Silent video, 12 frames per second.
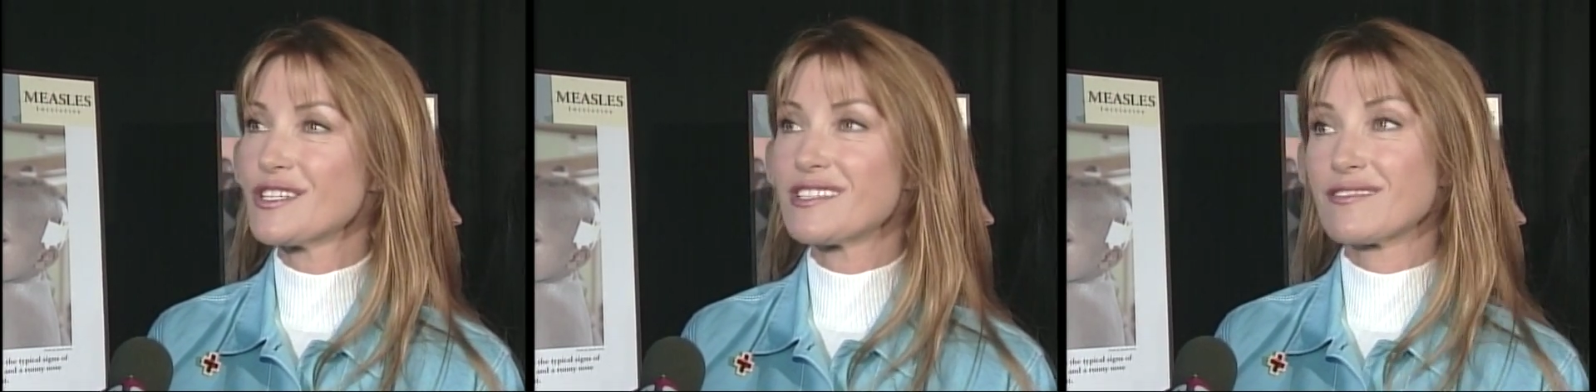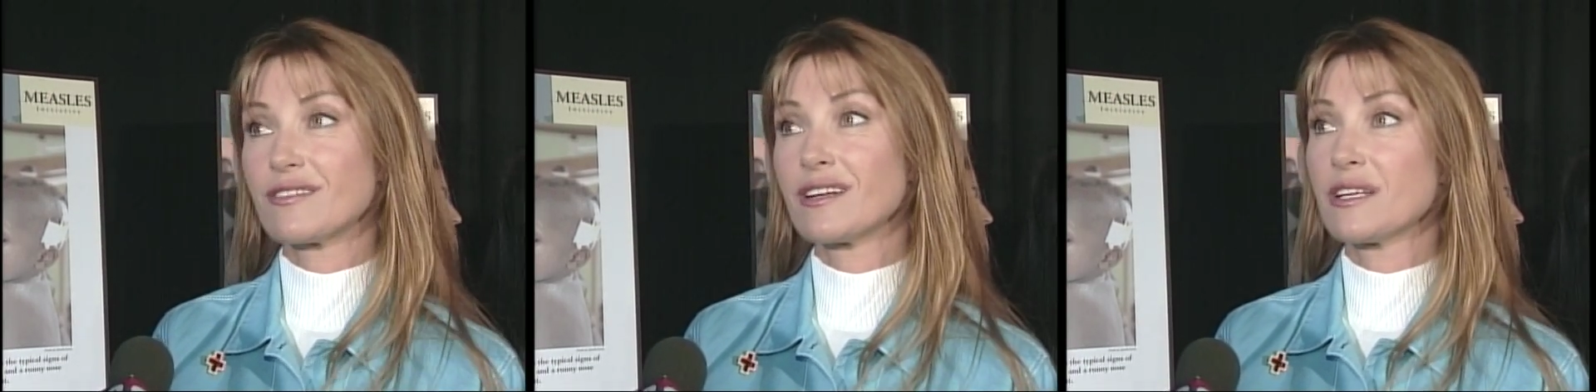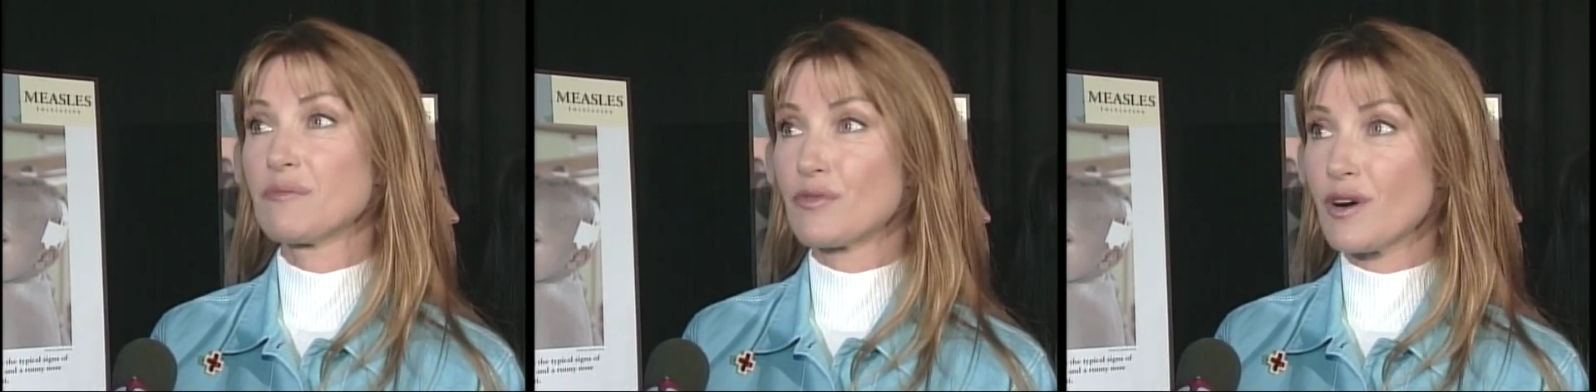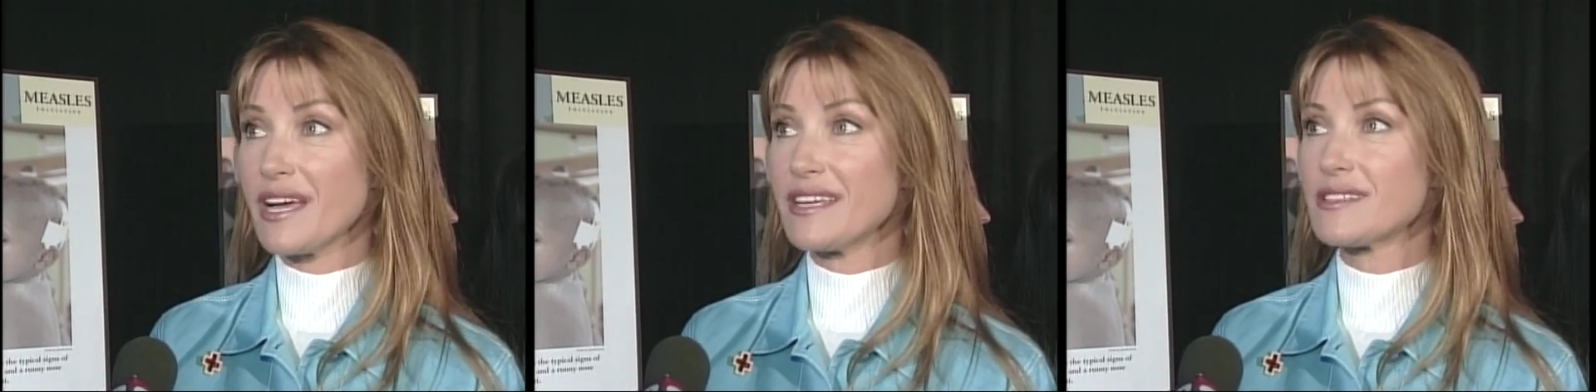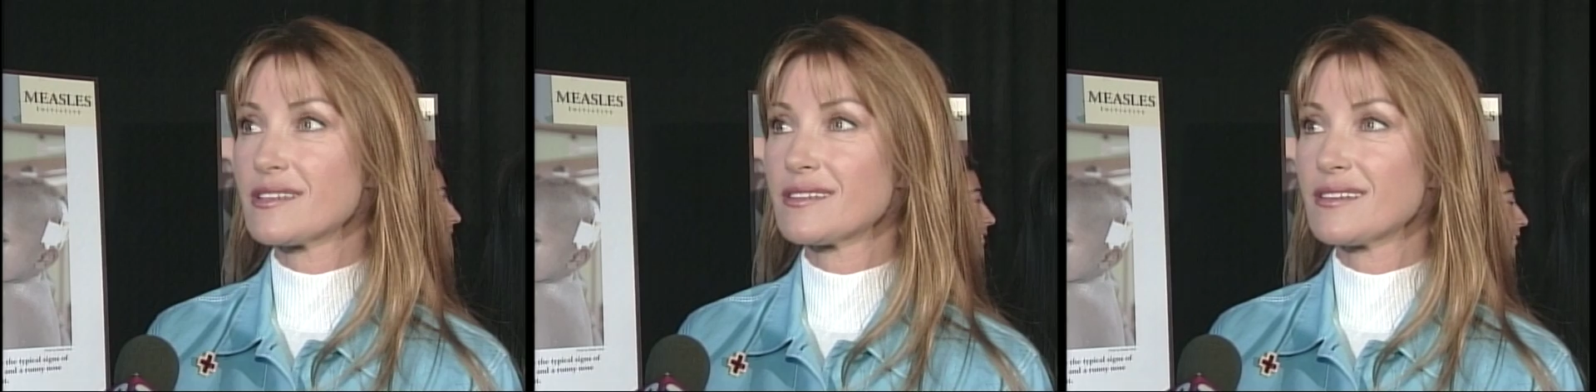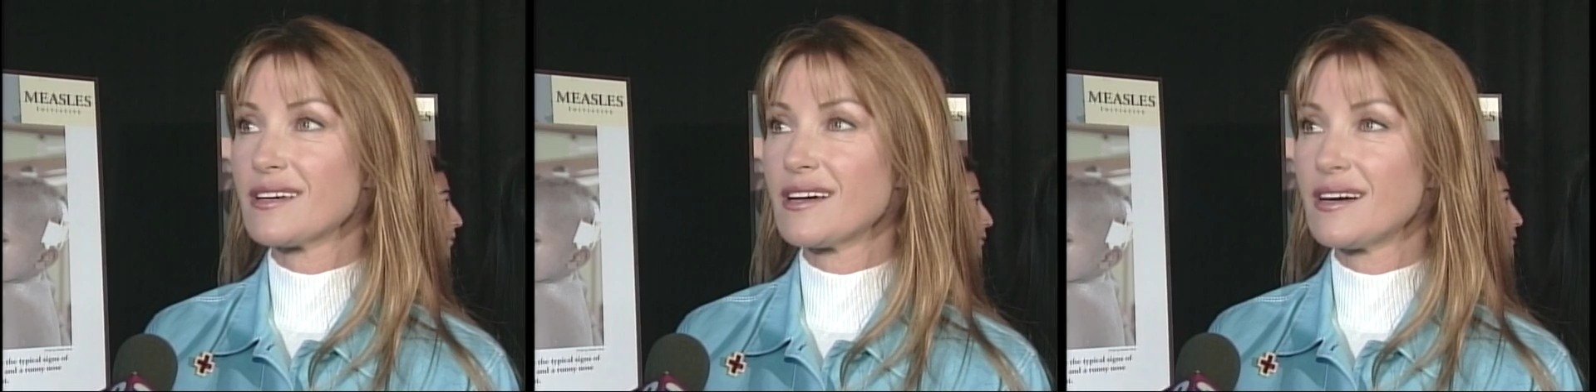These are really bright,
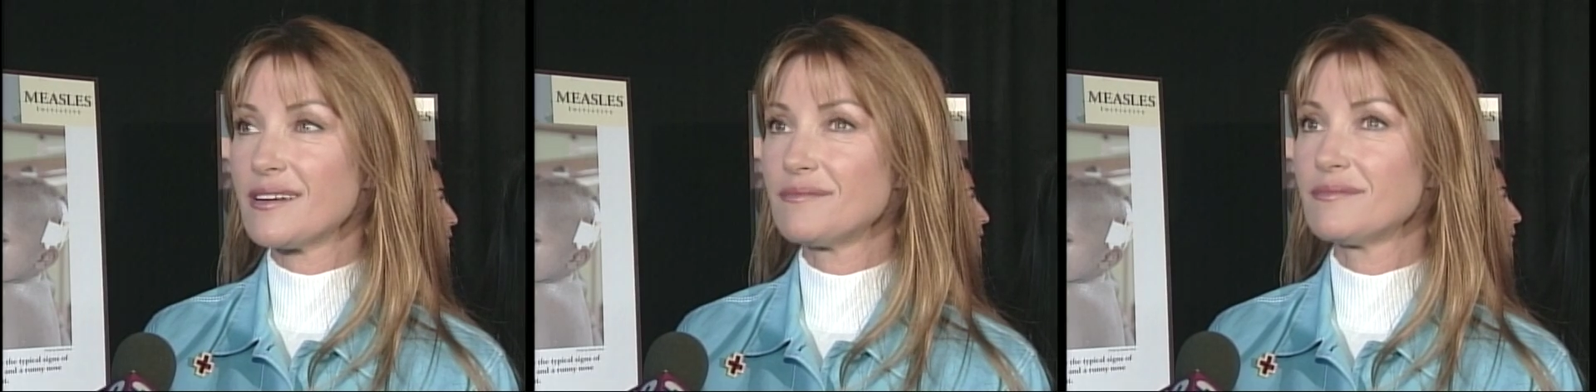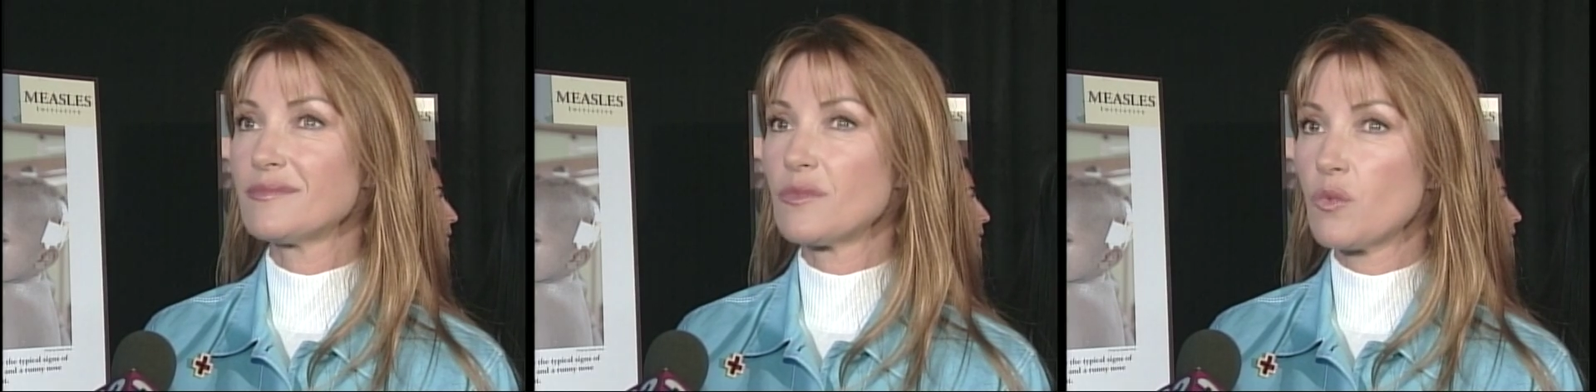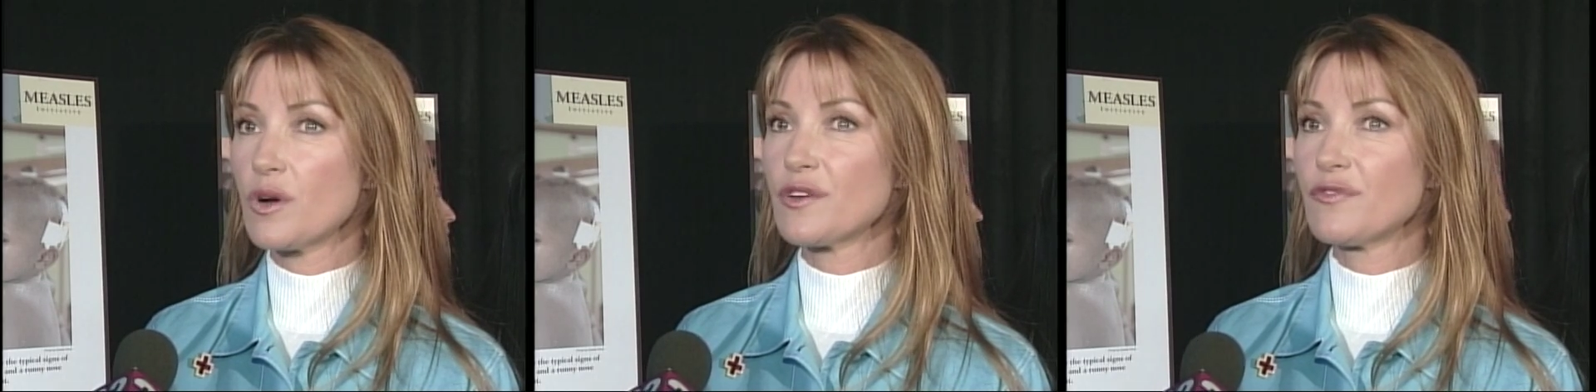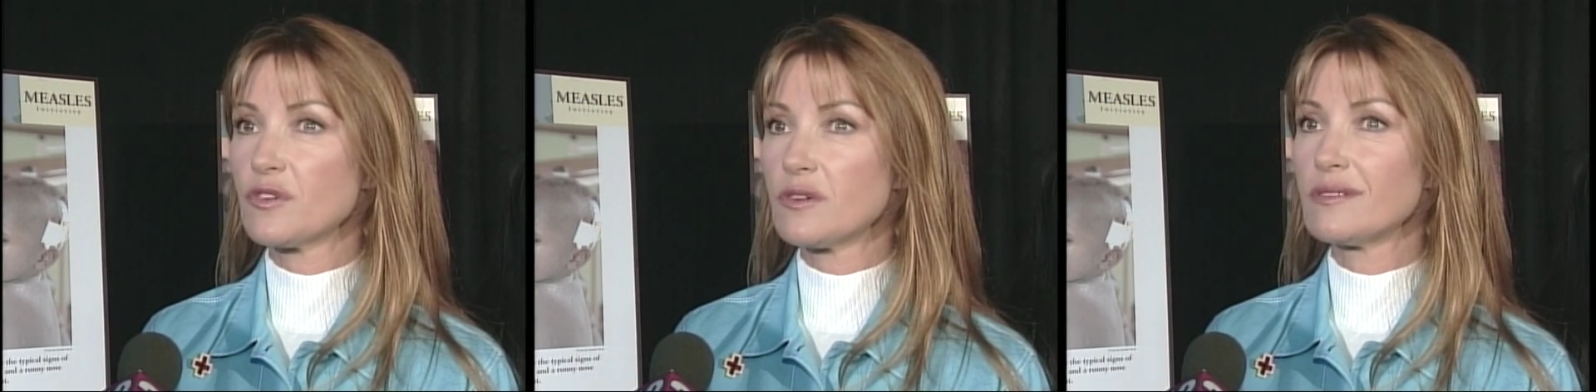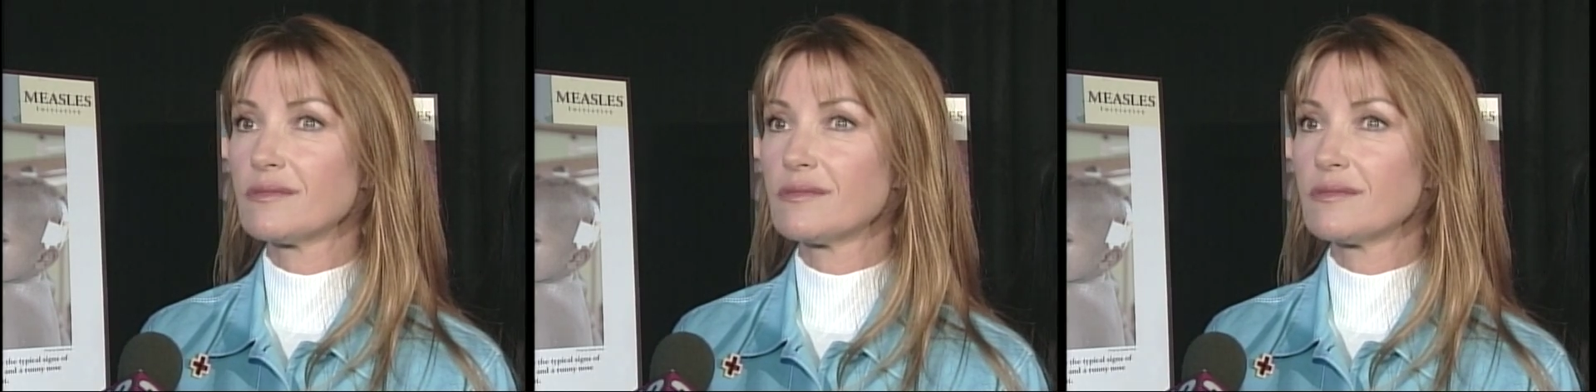um, wonderful